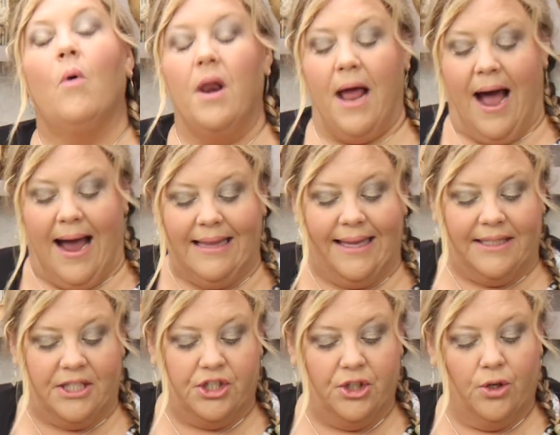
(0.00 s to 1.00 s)
what I
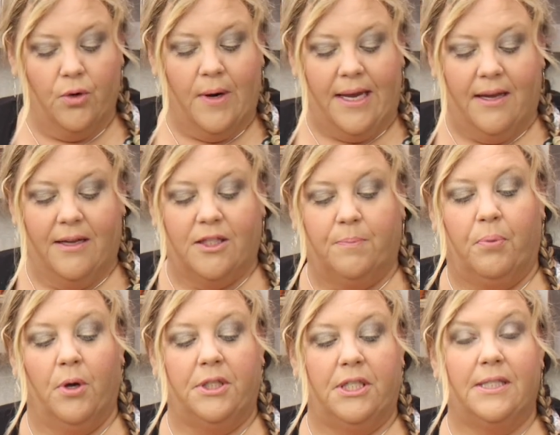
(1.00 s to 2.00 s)
like to do is
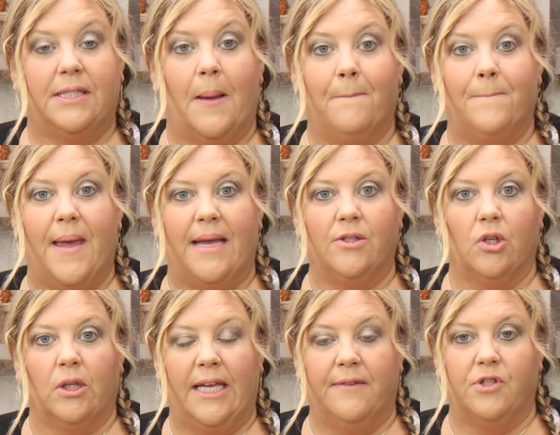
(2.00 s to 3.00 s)
put some
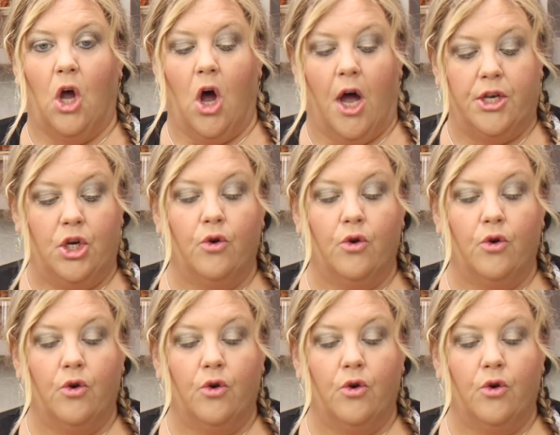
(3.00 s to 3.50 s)
basil leaves on.